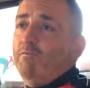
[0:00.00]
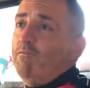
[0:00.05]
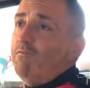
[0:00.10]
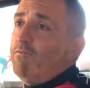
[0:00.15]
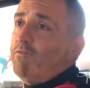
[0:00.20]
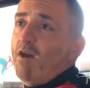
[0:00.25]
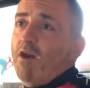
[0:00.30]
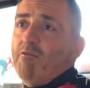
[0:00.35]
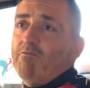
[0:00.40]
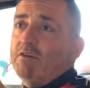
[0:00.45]

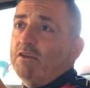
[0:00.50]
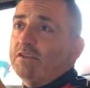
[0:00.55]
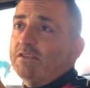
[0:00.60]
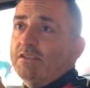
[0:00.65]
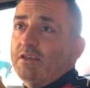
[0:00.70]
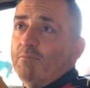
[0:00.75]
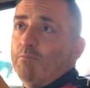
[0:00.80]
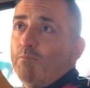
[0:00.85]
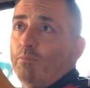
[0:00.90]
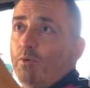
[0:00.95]
Very
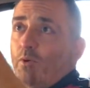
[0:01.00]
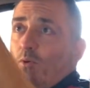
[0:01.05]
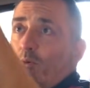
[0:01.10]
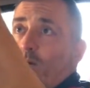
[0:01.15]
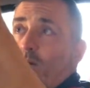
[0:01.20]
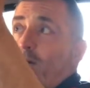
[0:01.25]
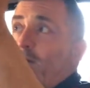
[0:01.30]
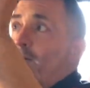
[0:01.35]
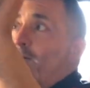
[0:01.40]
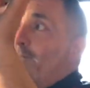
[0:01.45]
simple,
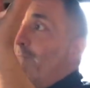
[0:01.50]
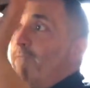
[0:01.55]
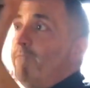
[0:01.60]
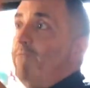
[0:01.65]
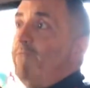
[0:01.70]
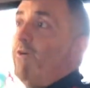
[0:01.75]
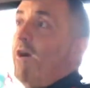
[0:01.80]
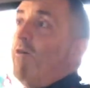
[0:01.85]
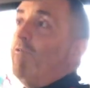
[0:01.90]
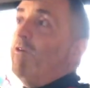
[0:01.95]

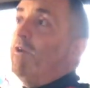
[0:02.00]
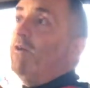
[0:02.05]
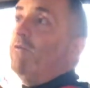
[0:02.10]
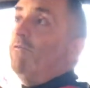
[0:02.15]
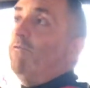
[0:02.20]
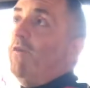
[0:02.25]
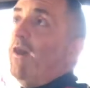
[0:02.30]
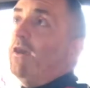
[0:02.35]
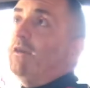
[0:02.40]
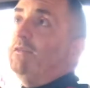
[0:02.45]
very
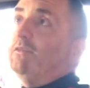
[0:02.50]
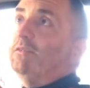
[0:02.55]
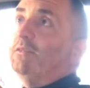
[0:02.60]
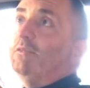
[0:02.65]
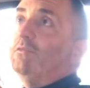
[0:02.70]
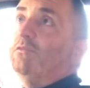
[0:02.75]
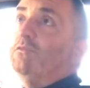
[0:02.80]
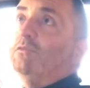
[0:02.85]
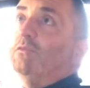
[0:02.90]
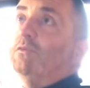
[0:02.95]
effective.